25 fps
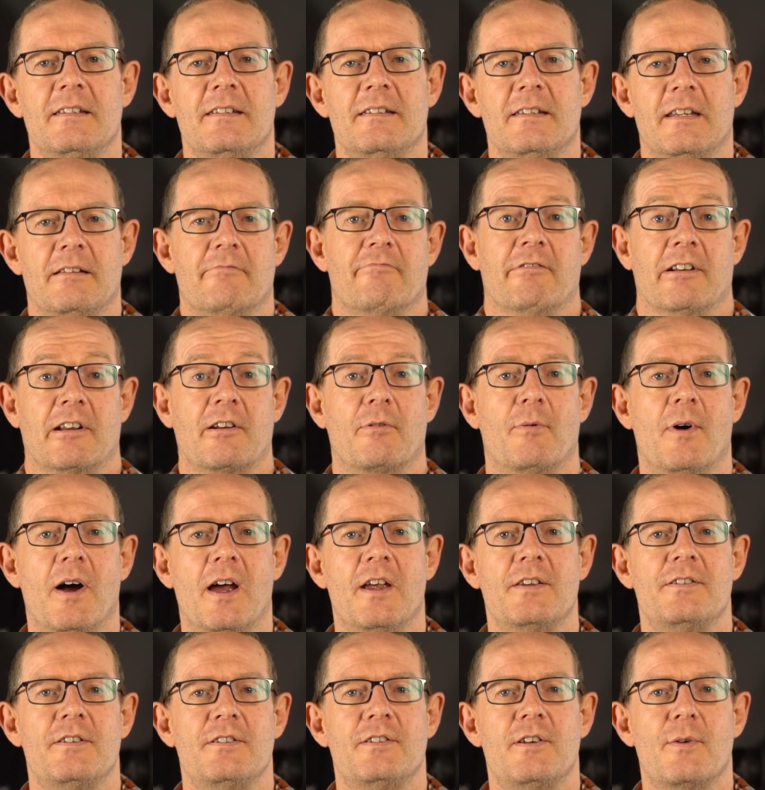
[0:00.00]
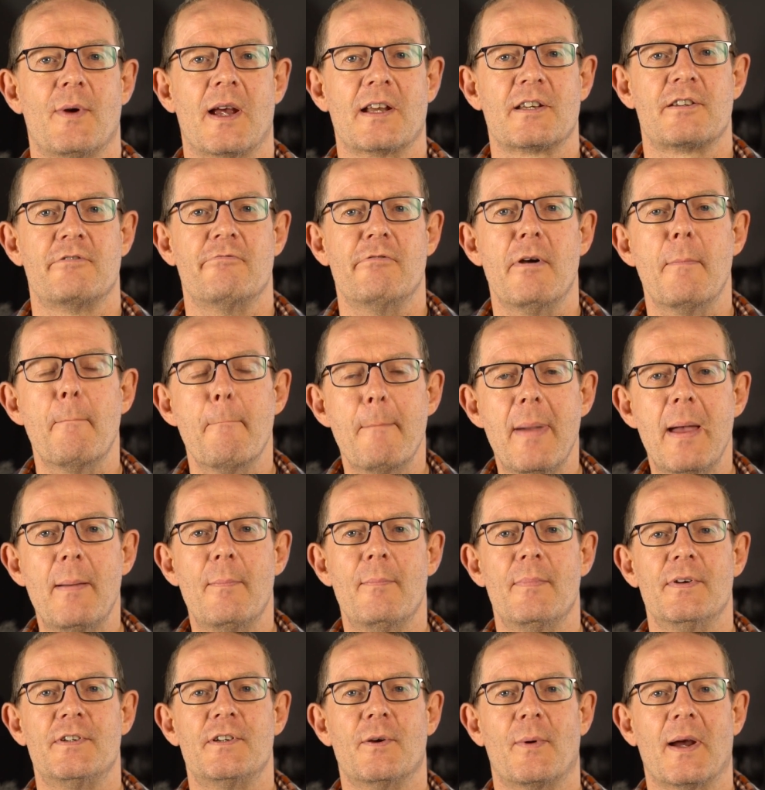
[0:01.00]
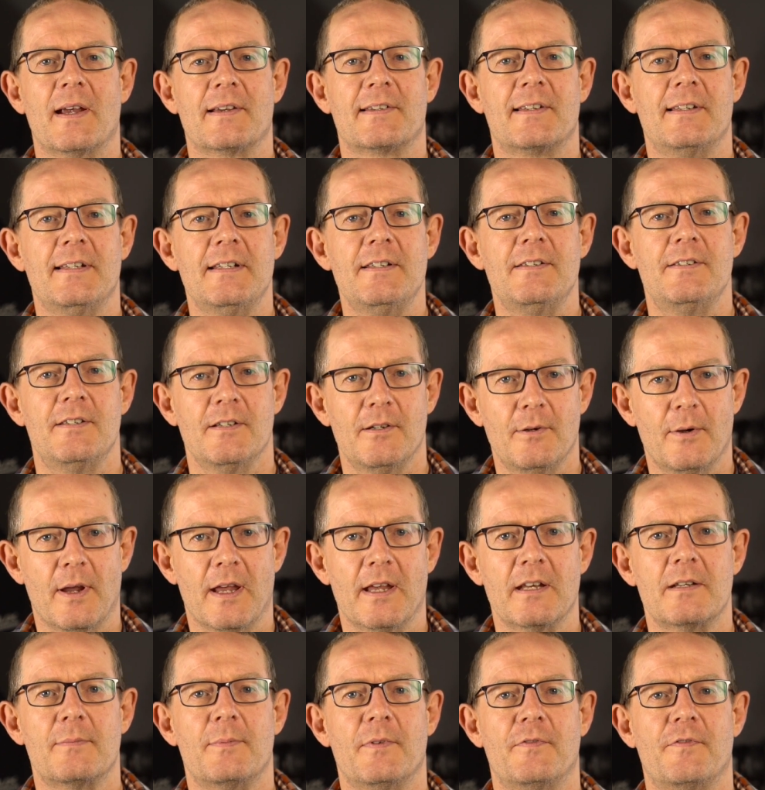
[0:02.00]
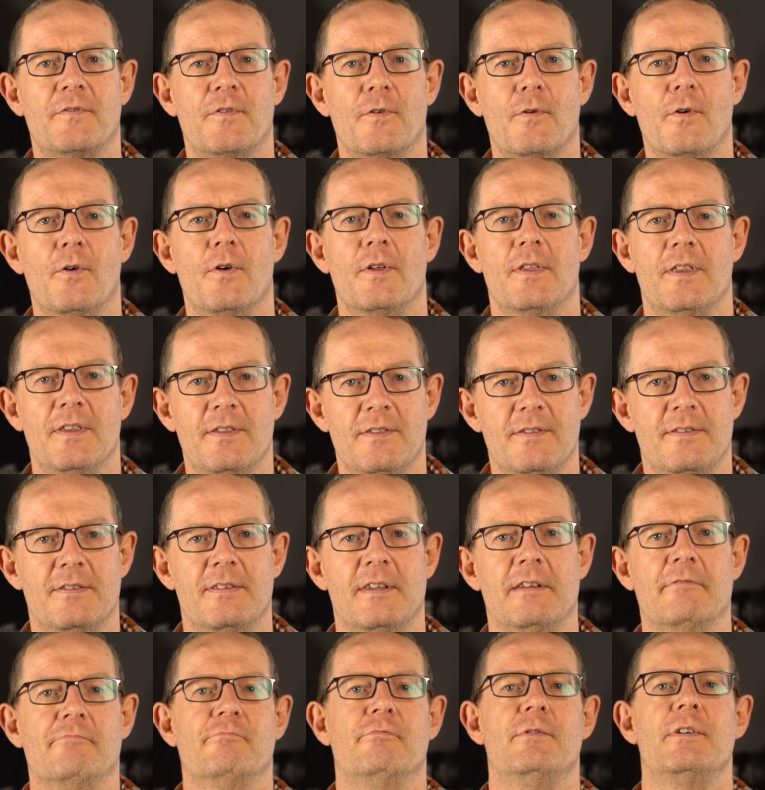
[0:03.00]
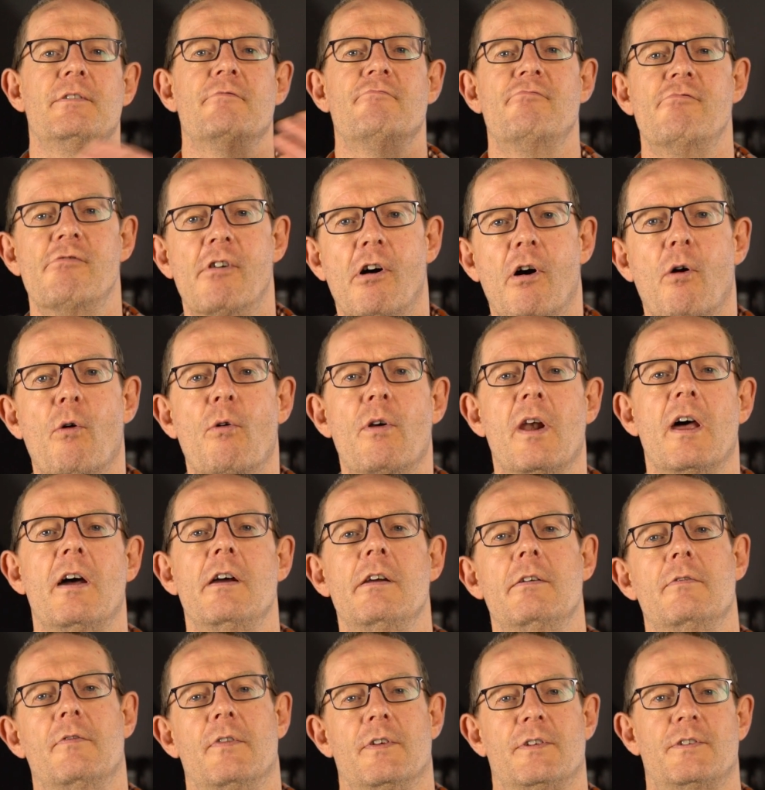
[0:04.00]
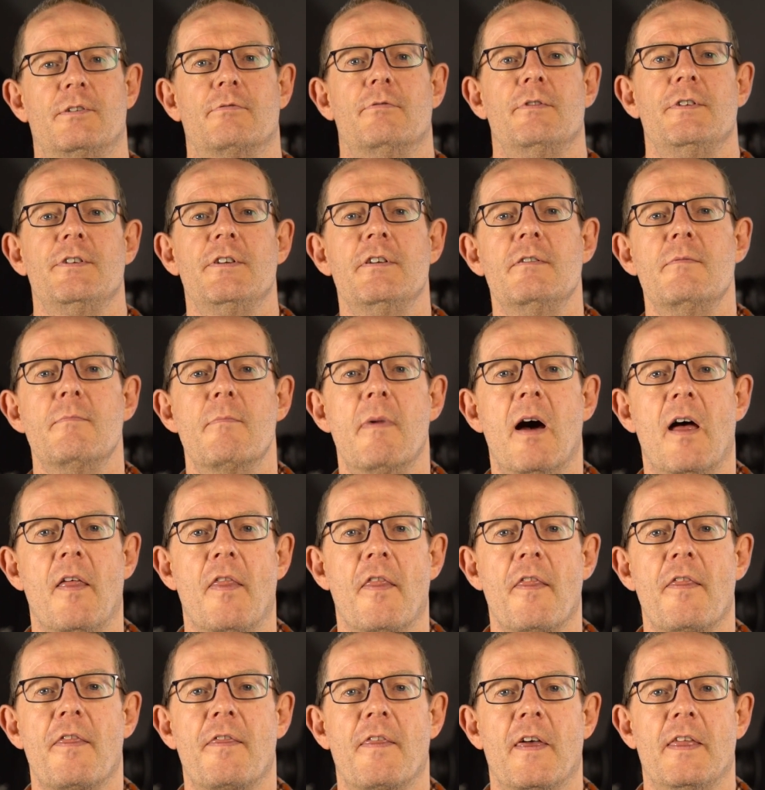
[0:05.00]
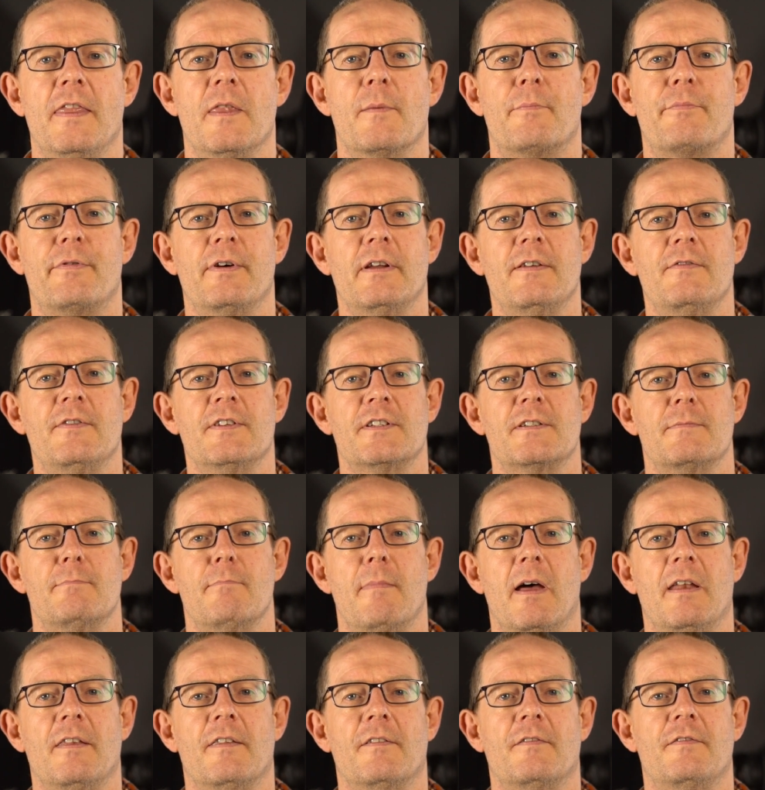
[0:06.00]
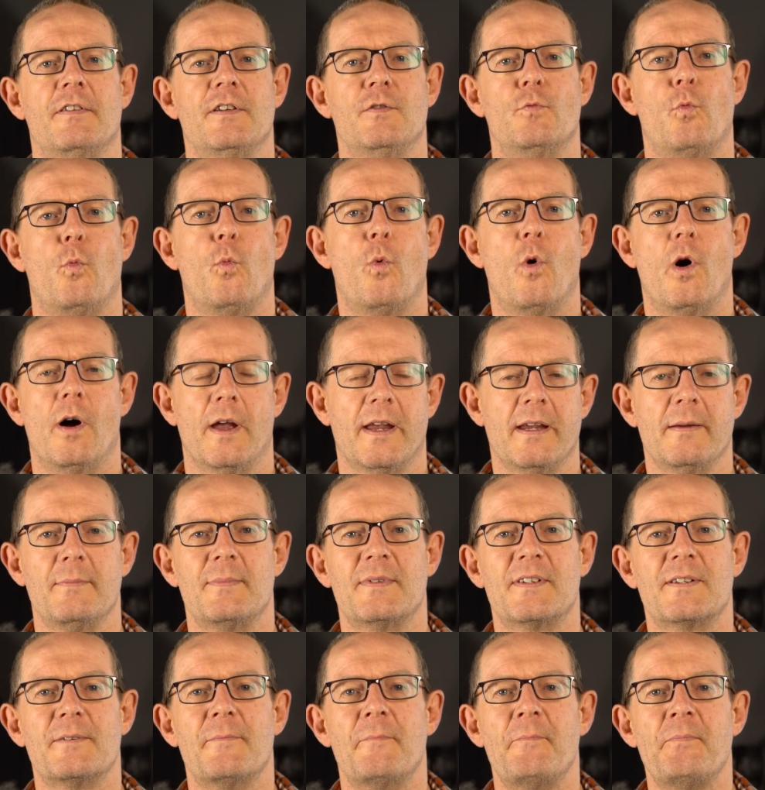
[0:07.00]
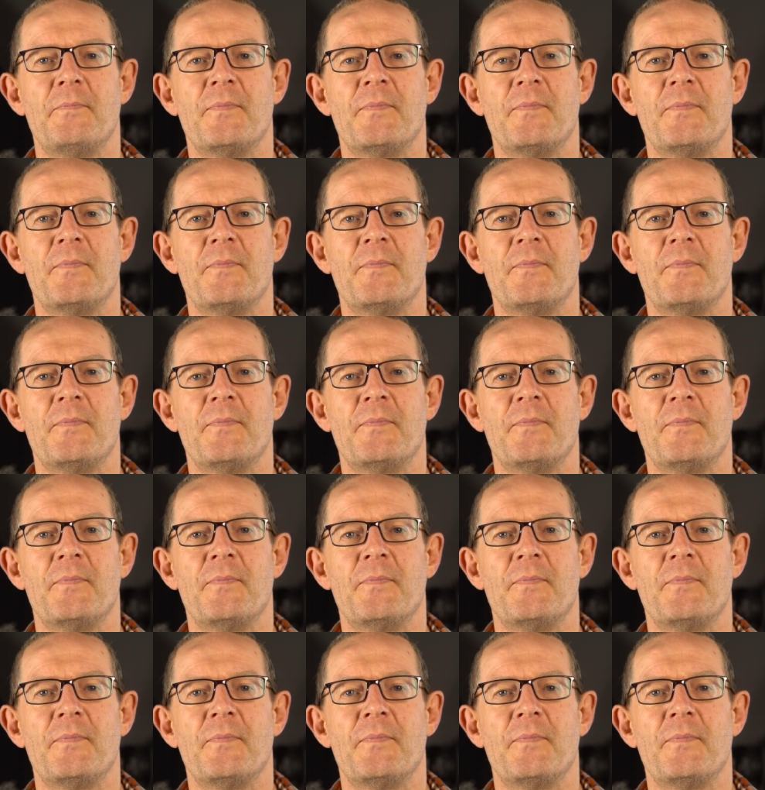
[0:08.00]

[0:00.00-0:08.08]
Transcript: it requires you to actually remember to actually do it before we roll over to a new month and the previous month is wiped.